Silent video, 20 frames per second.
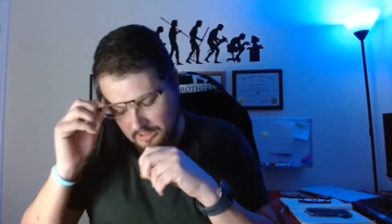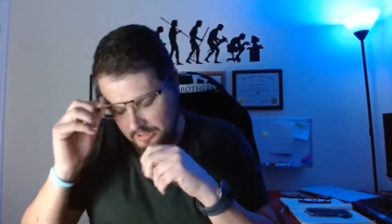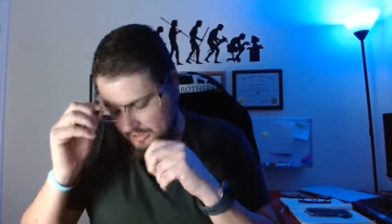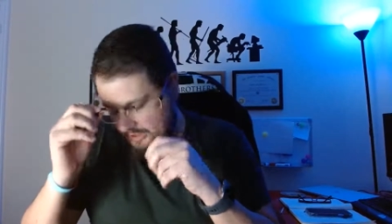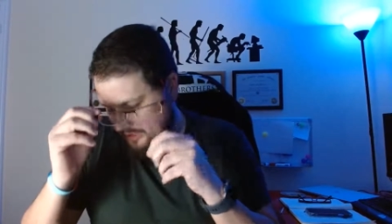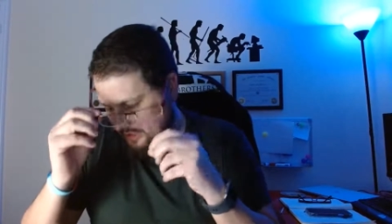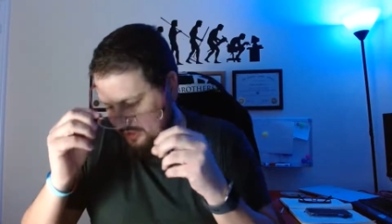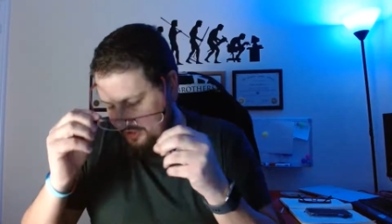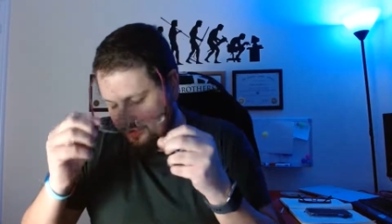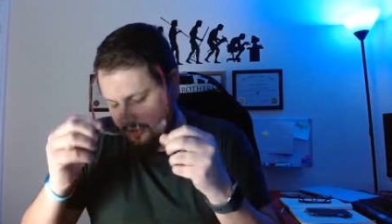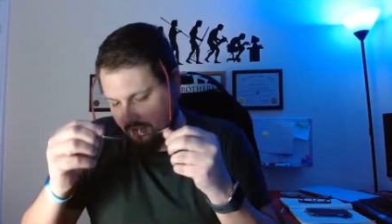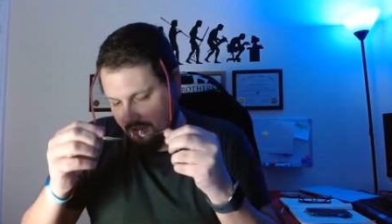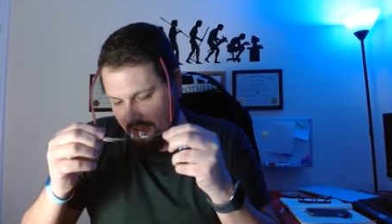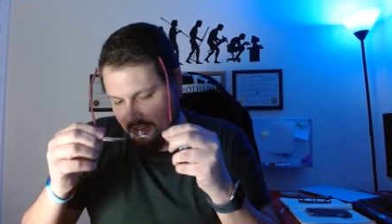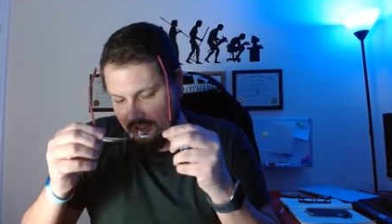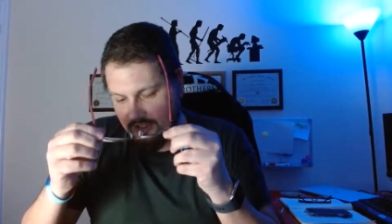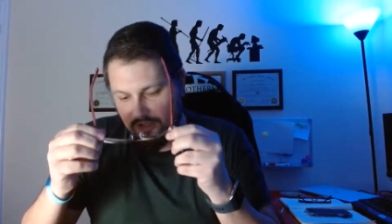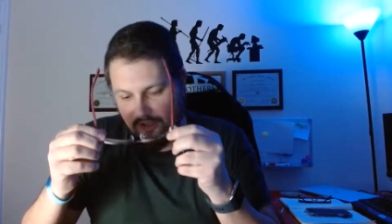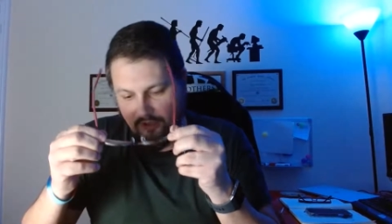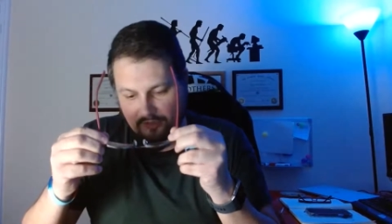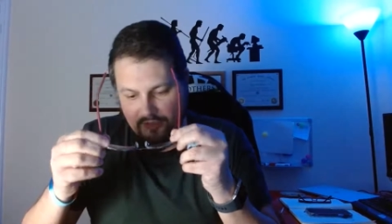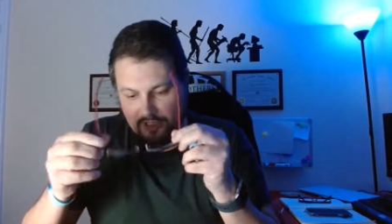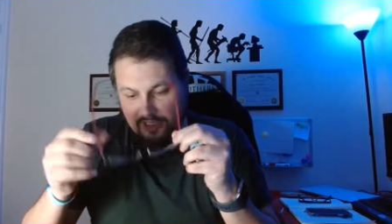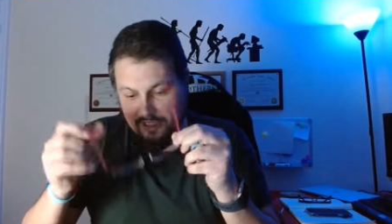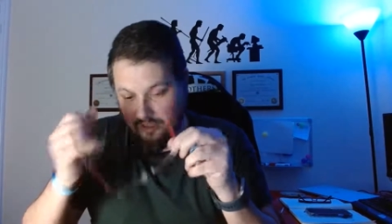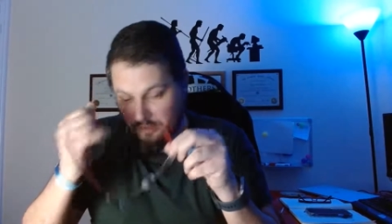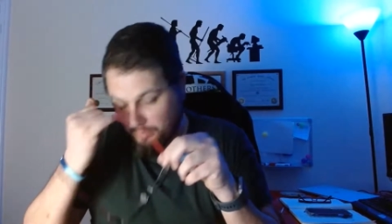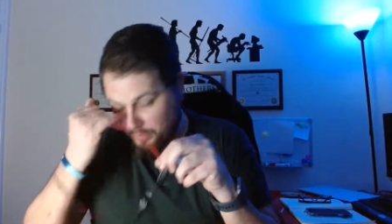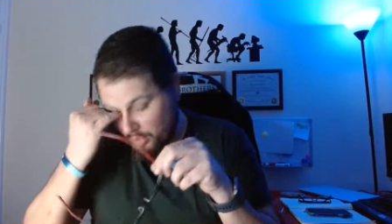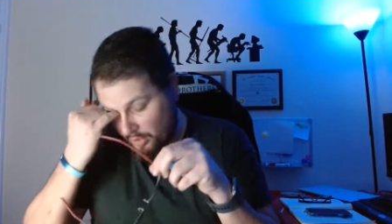it's obviously
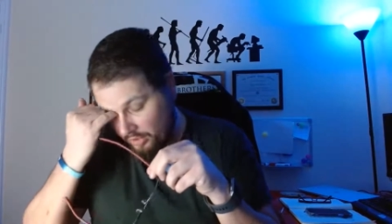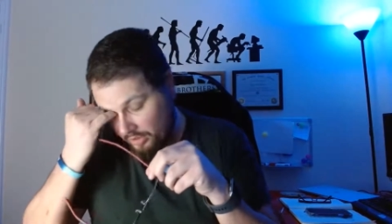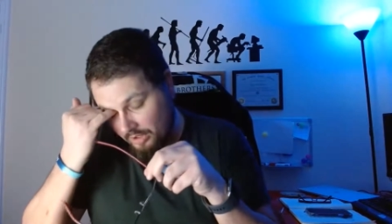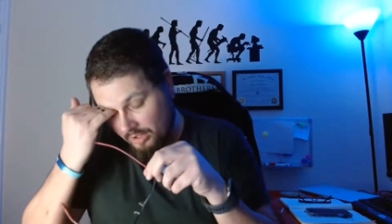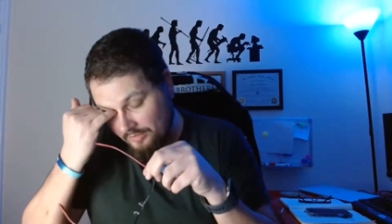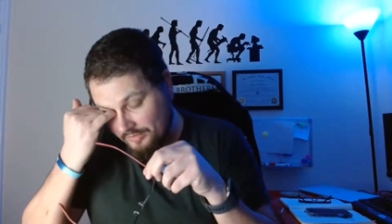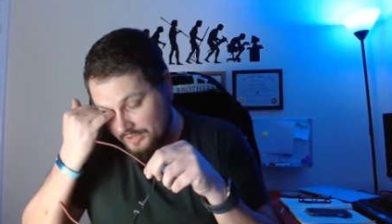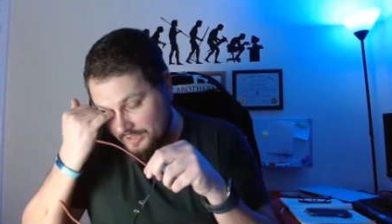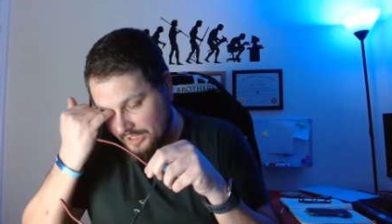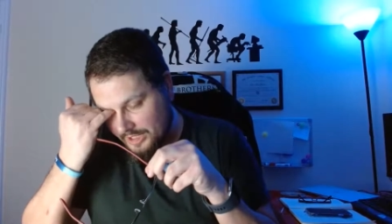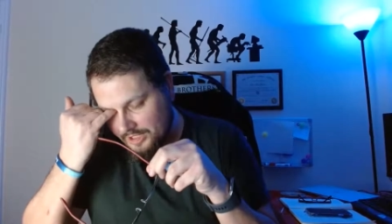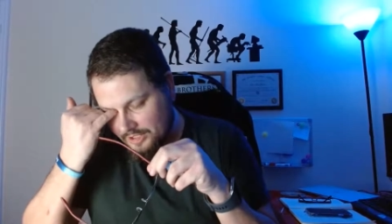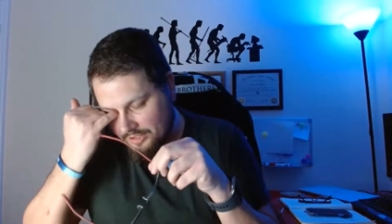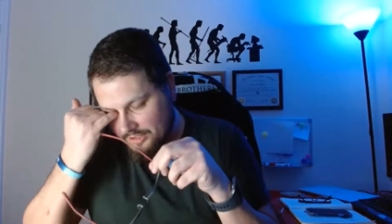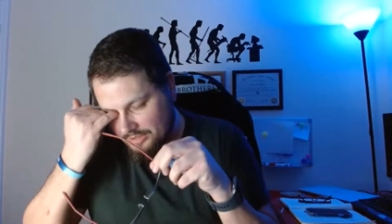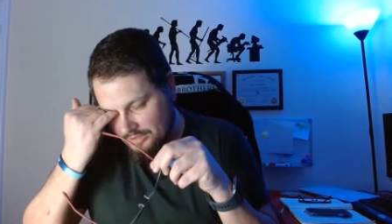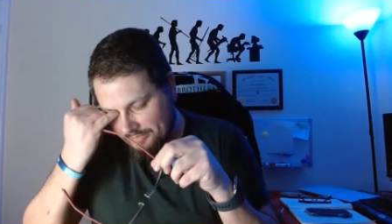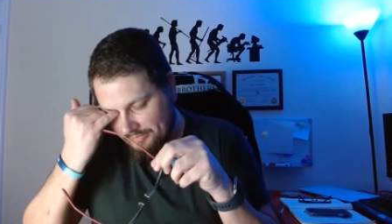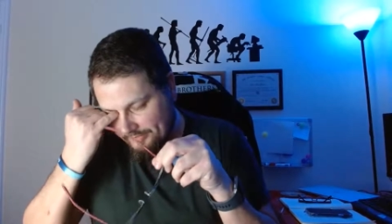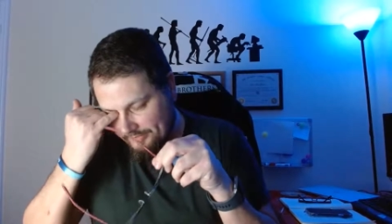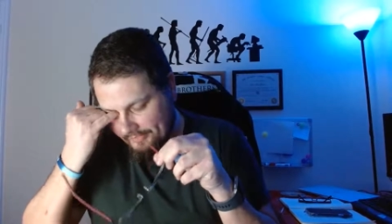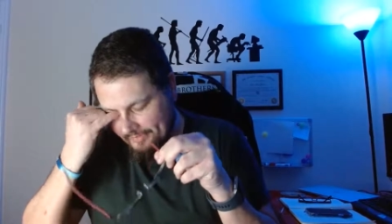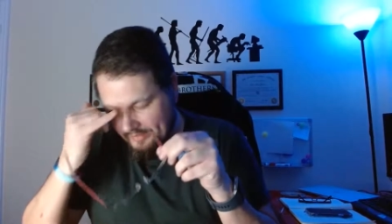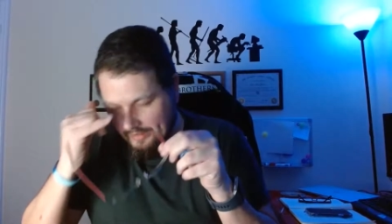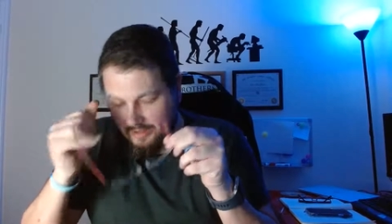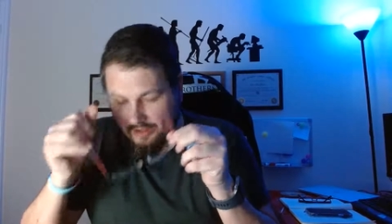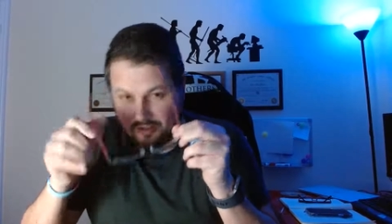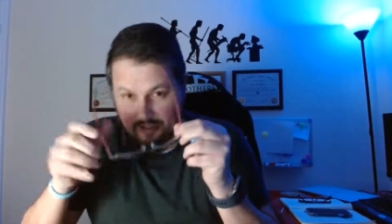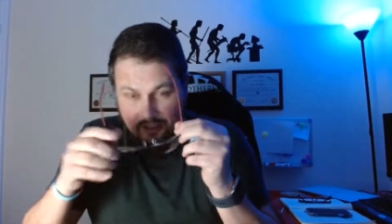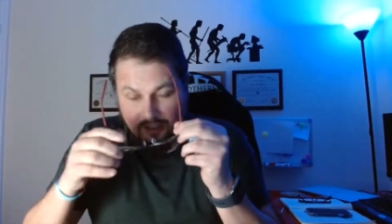an important conversation
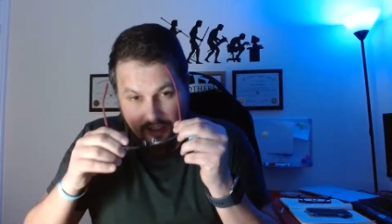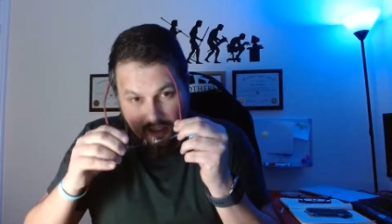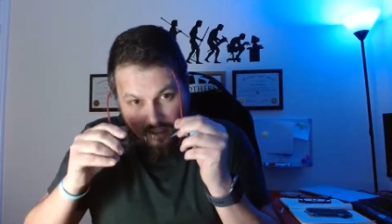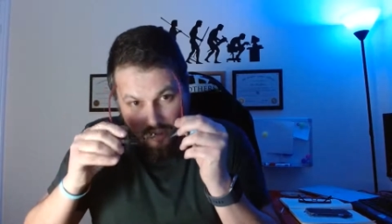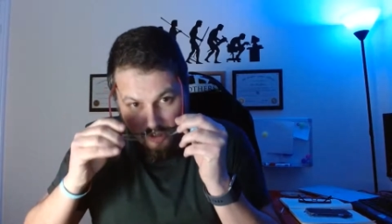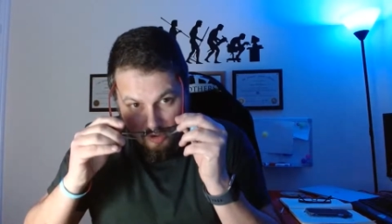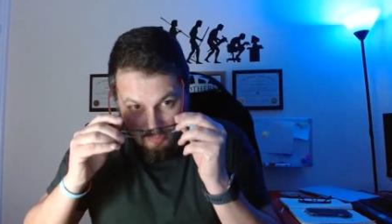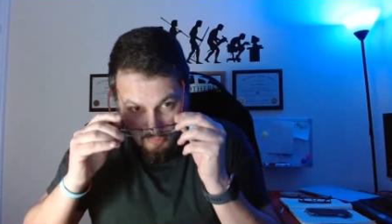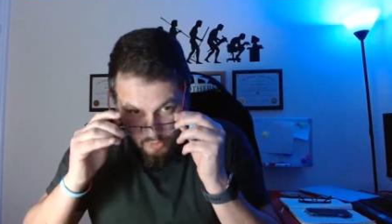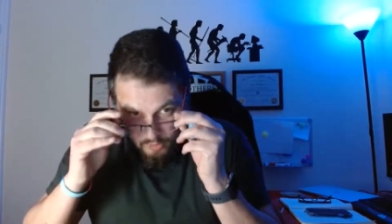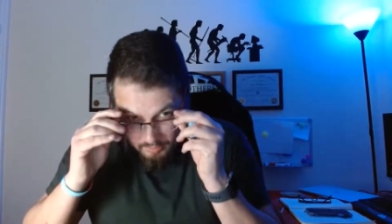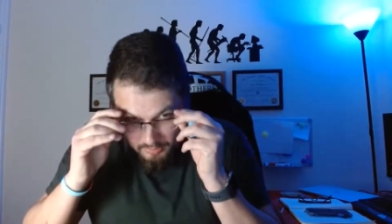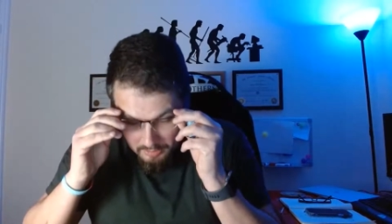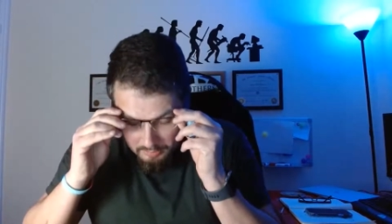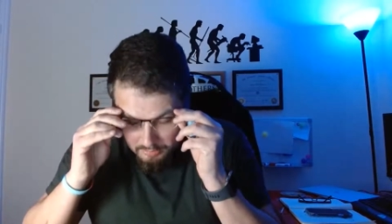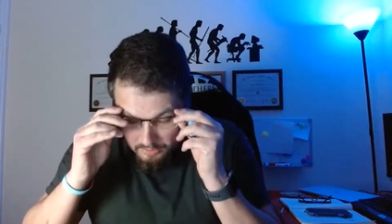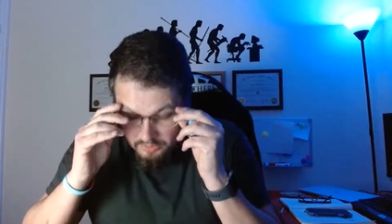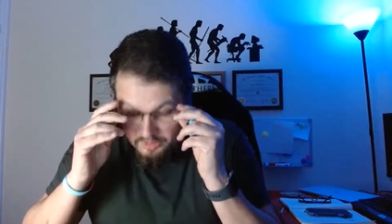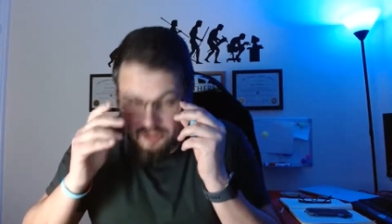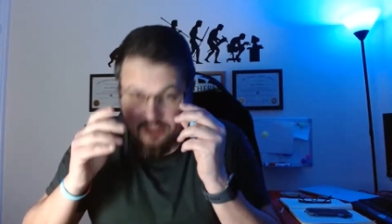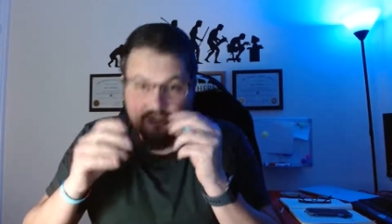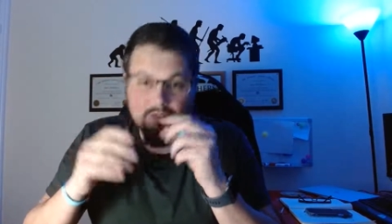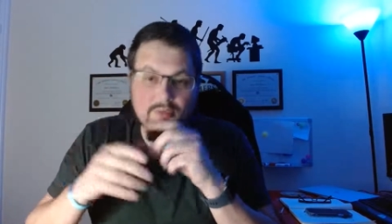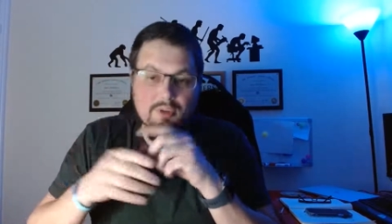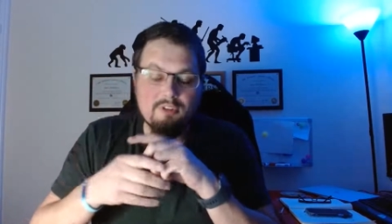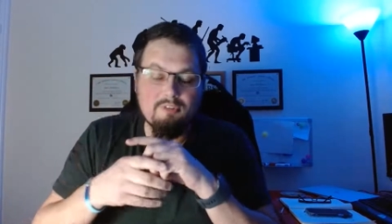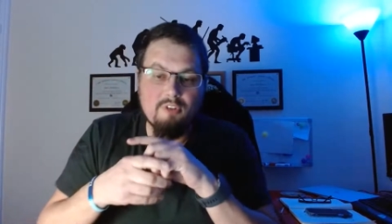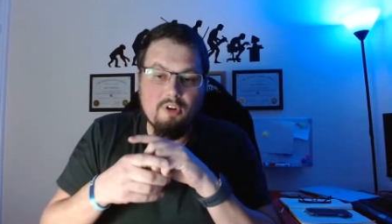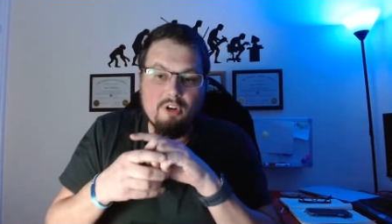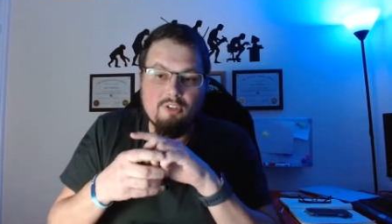that a lot more people need to be
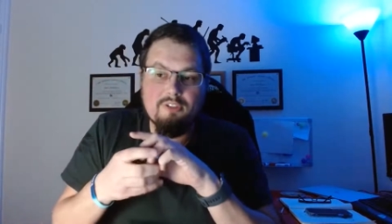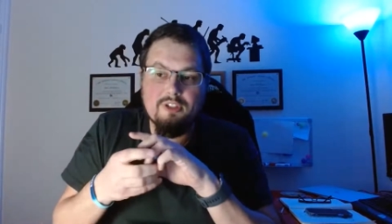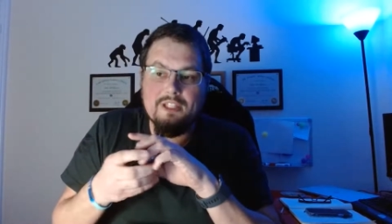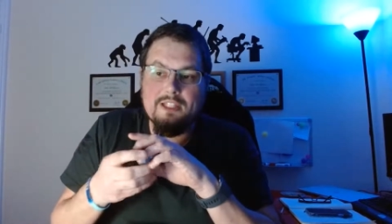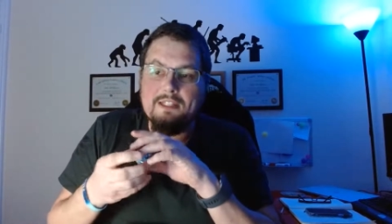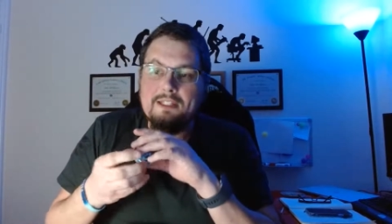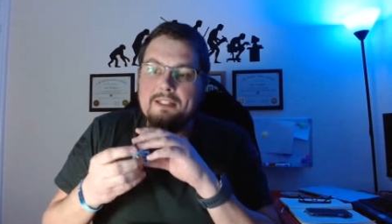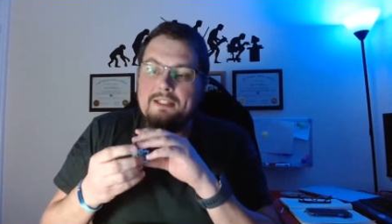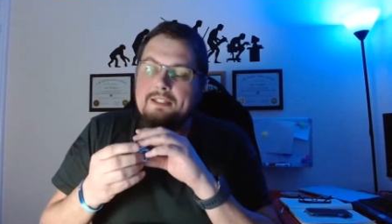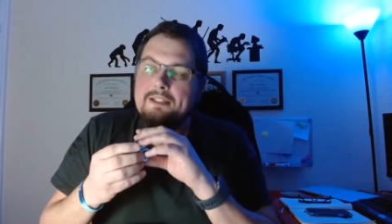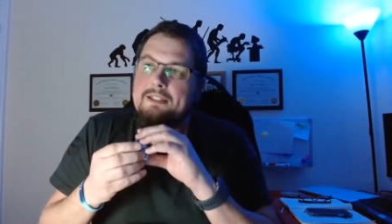involved in,